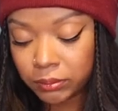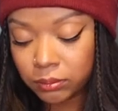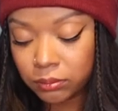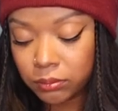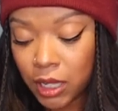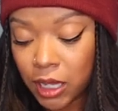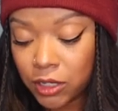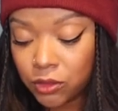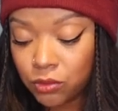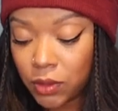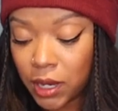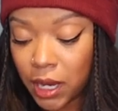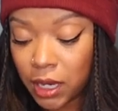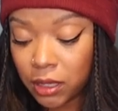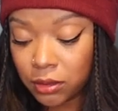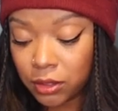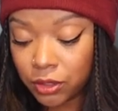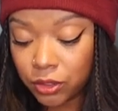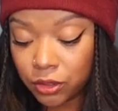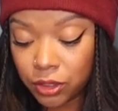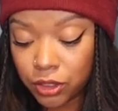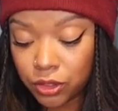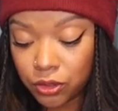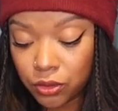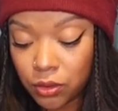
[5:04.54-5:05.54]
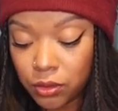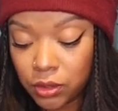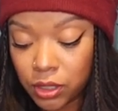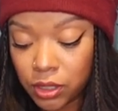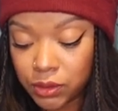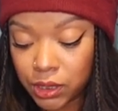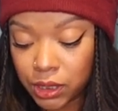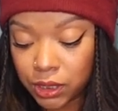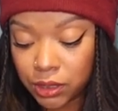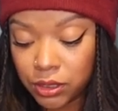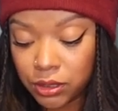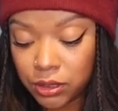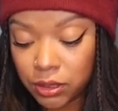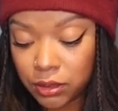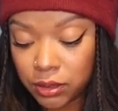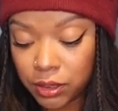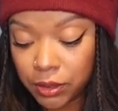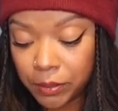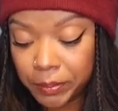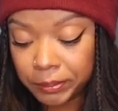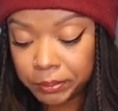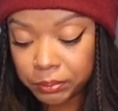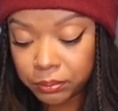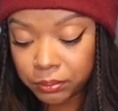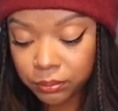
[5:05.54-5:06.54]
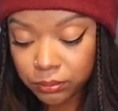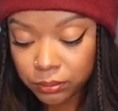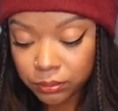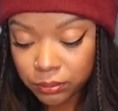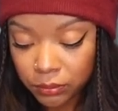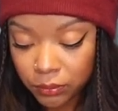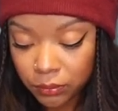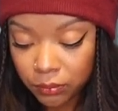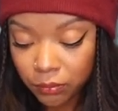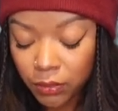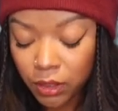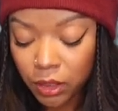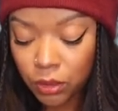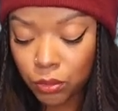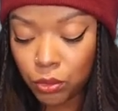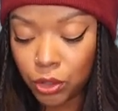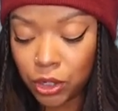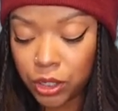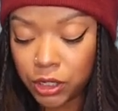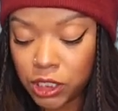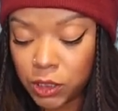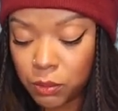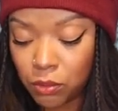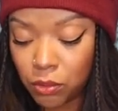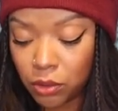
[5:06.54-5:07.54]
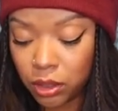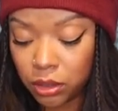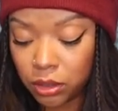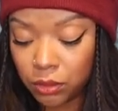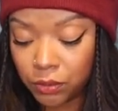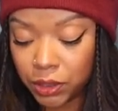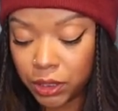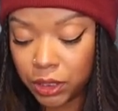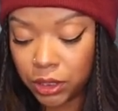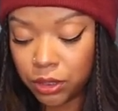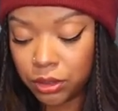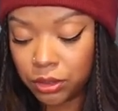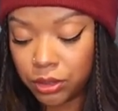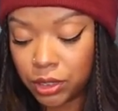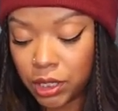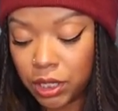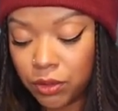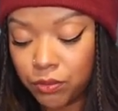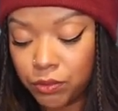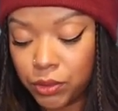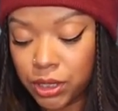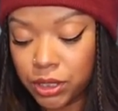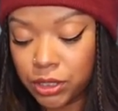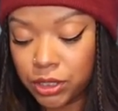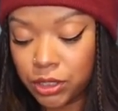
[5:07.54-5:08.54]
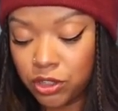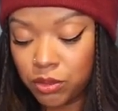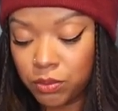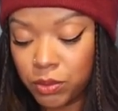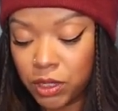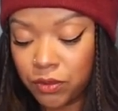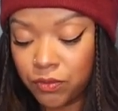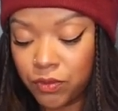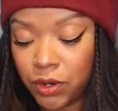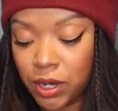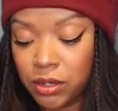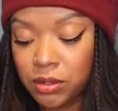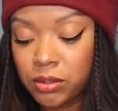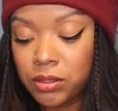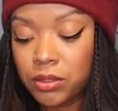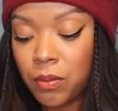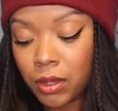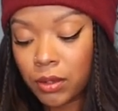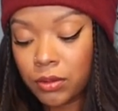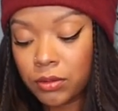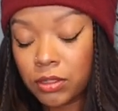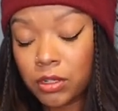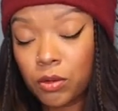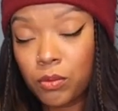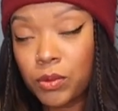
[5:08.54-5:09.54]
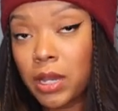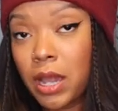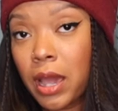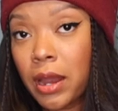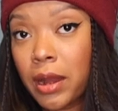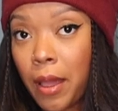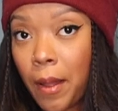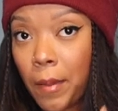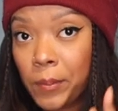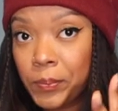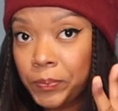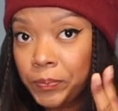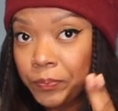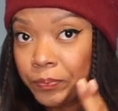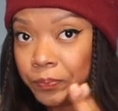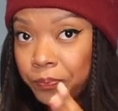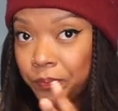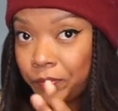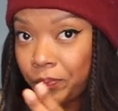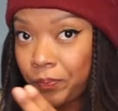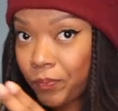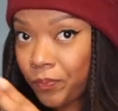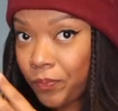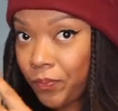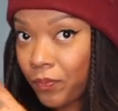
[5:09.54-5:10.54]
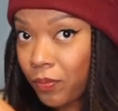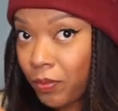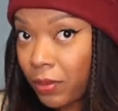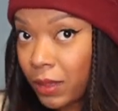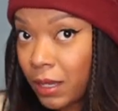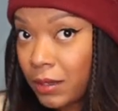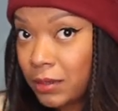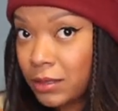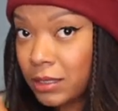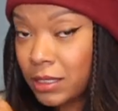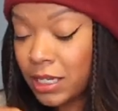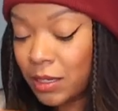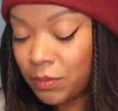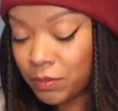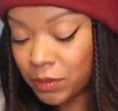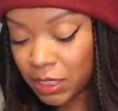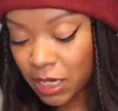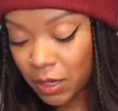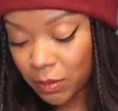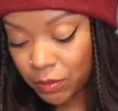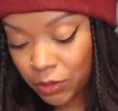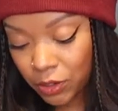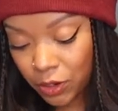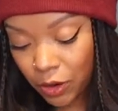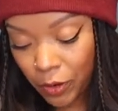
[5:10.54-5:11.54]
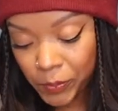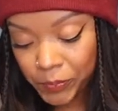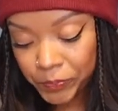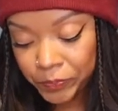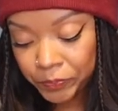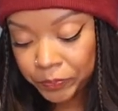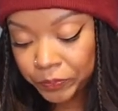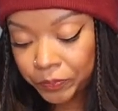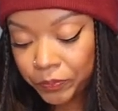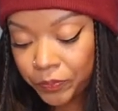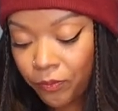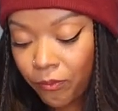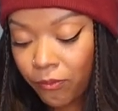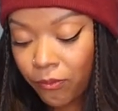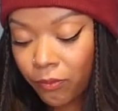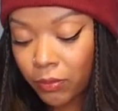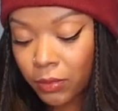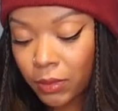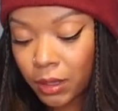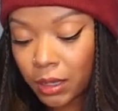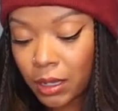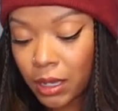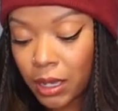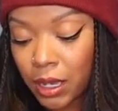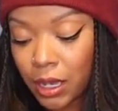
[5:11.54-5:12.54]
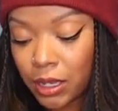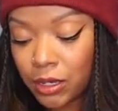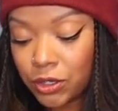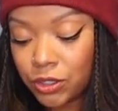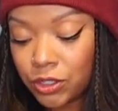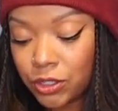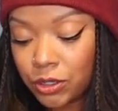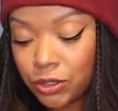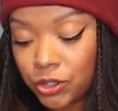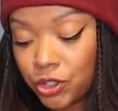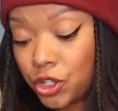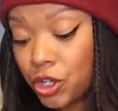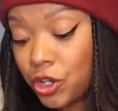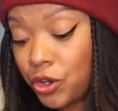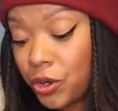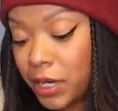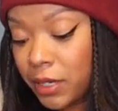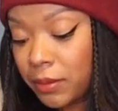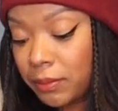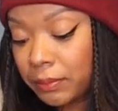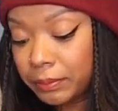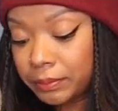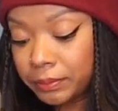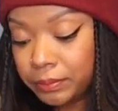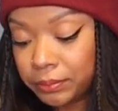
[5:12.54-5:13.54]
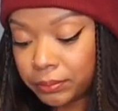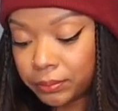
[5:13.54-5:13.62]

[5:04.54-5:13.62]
that's why I literally told her, I was like, listen, like, we're gonna spoil a really good thing if we continue being friends. So we gotta snip, snip, you know? And she agreed.